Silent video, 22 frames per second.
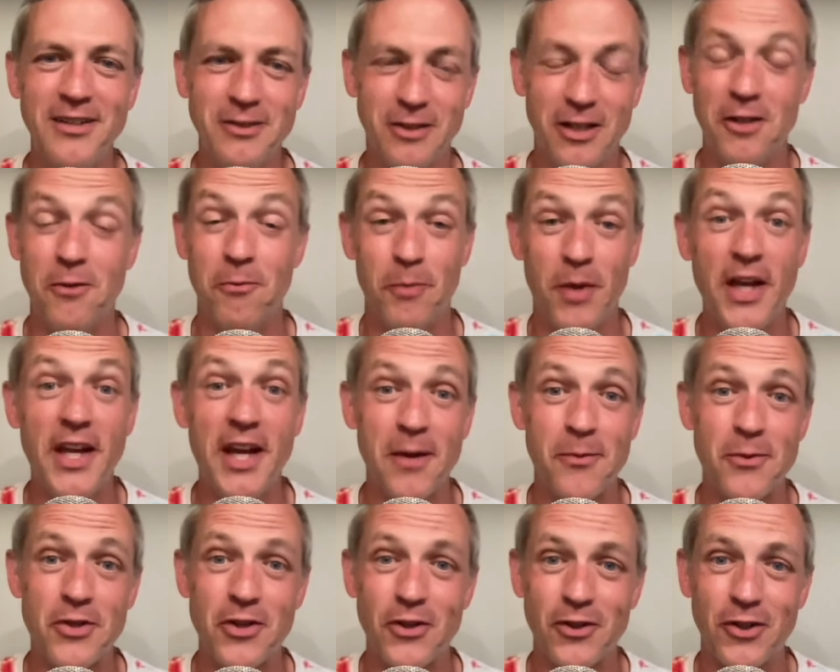We had a big
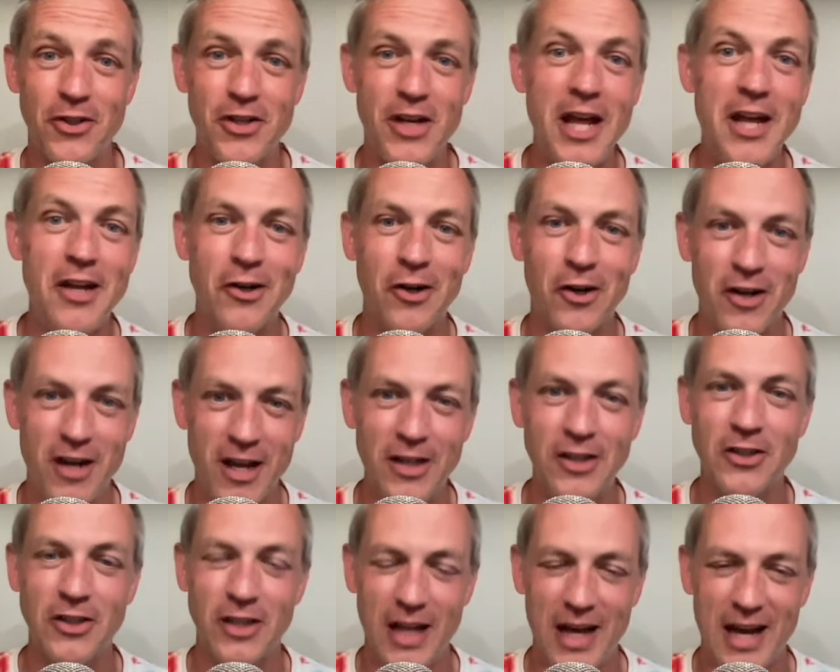episode on Nate
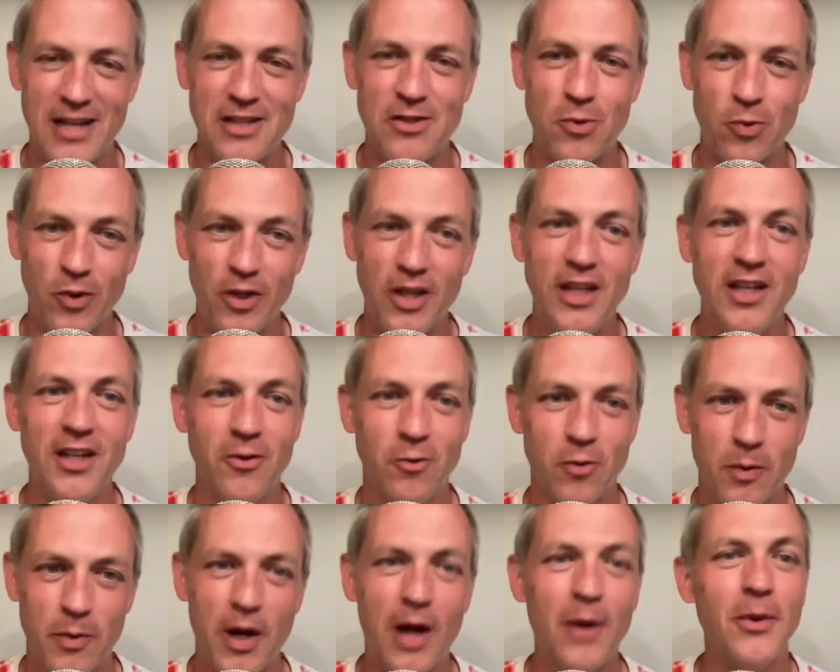Yarnell last week, and
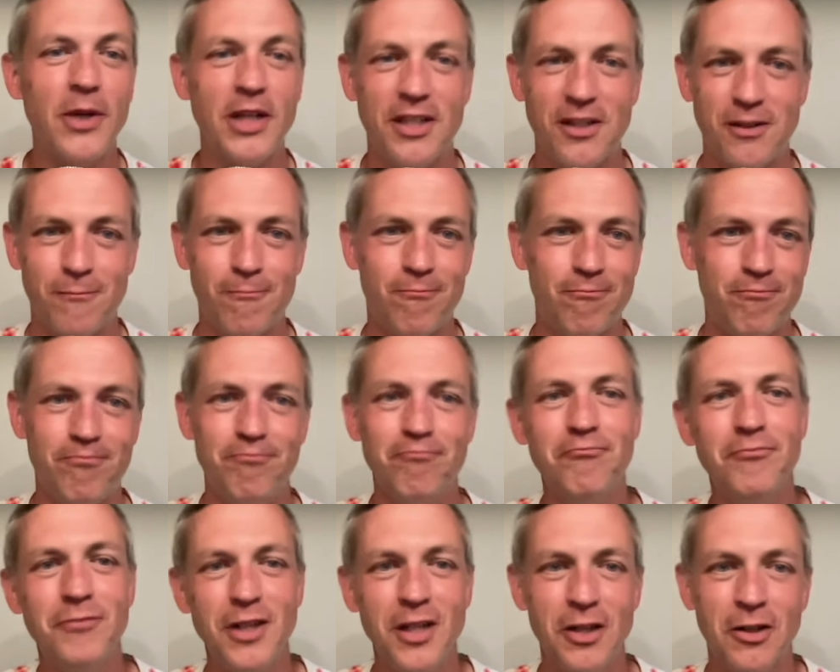we'll probably,
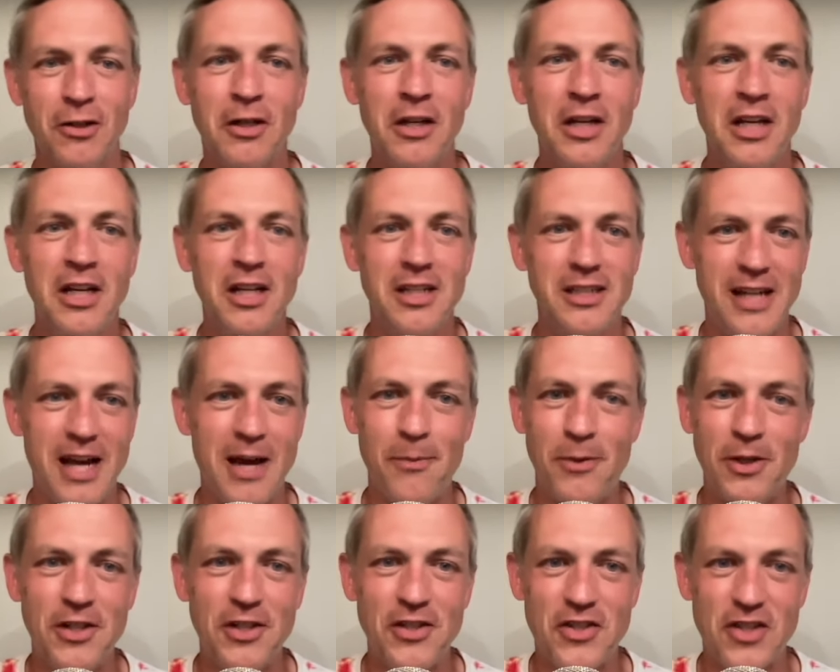you know, tap
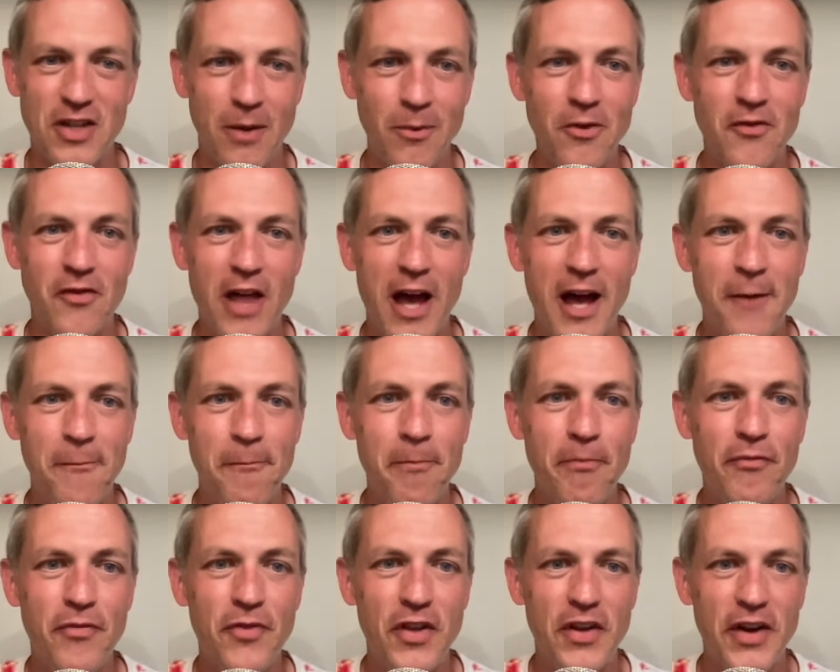into some of that
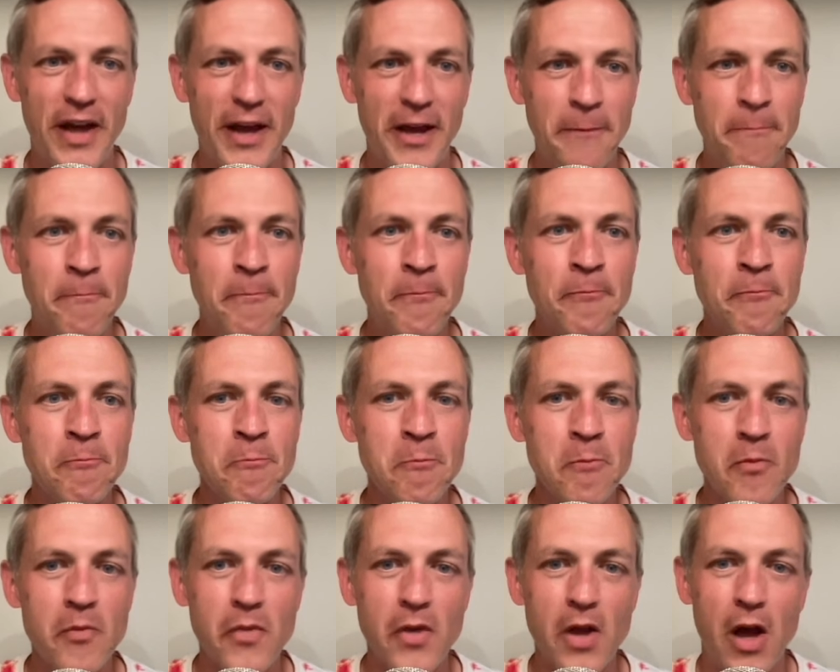today.
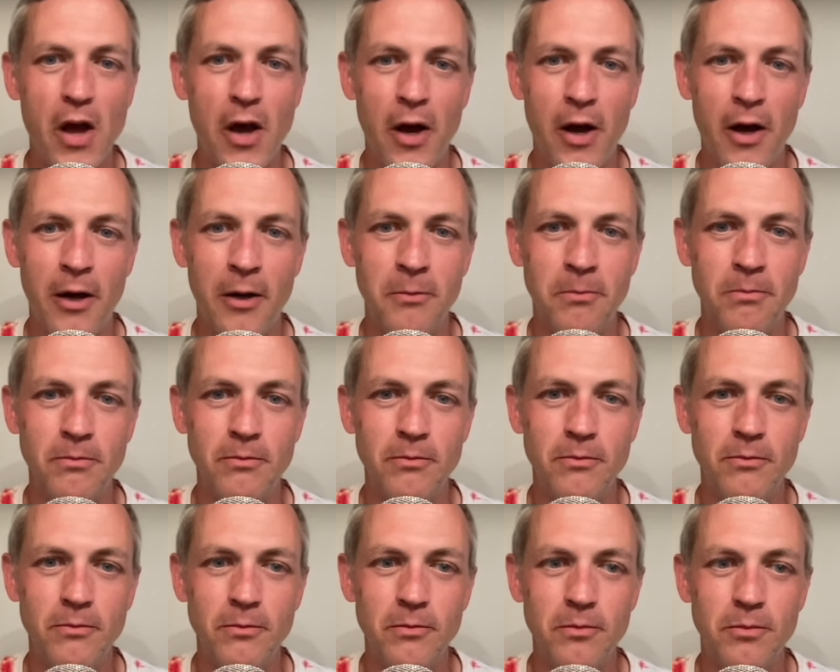Um,
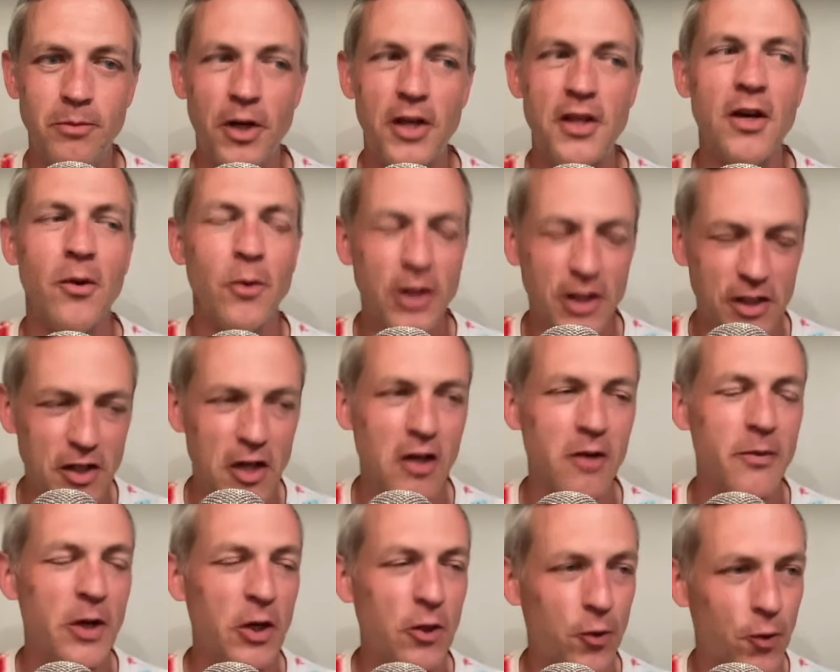but I thought we could talk
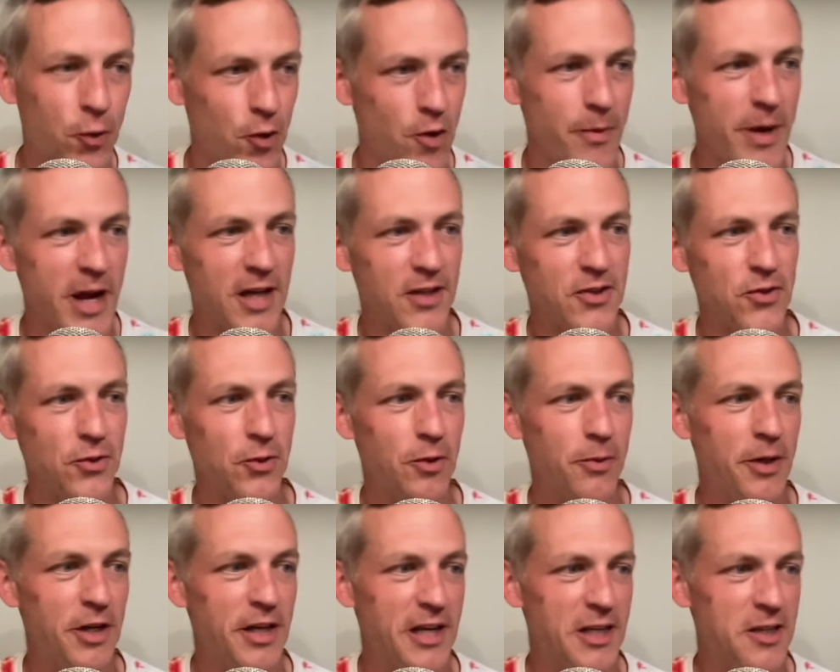about quarterbacks a little
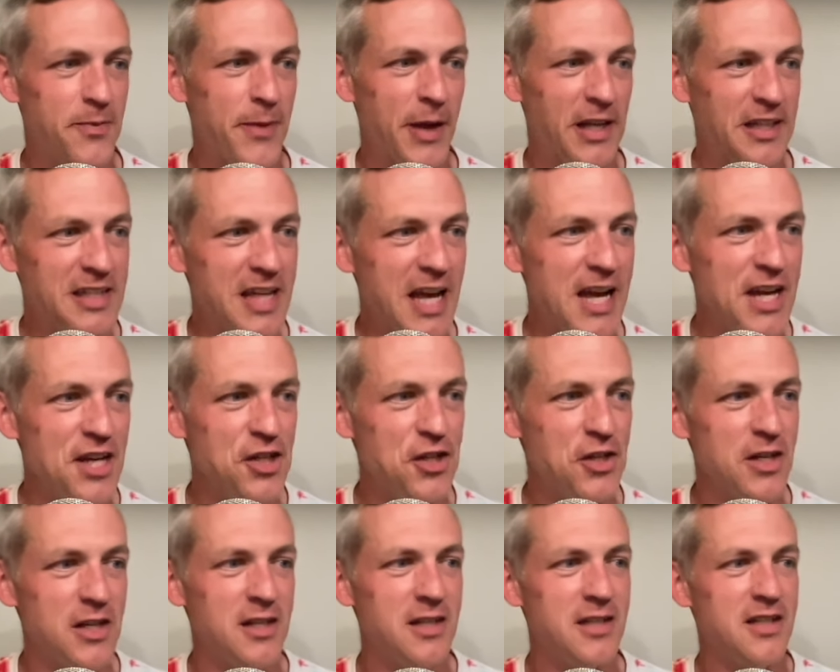bit
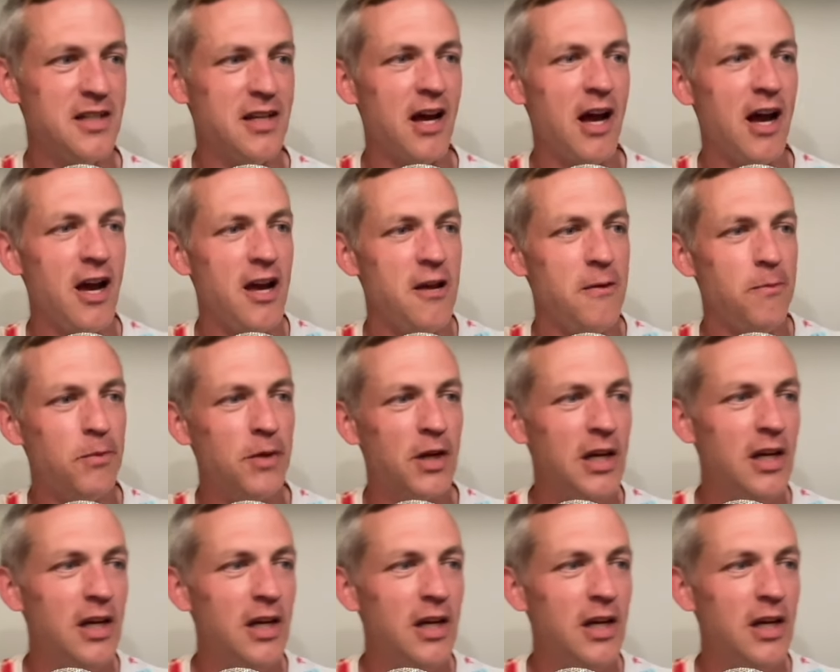expectations, hype.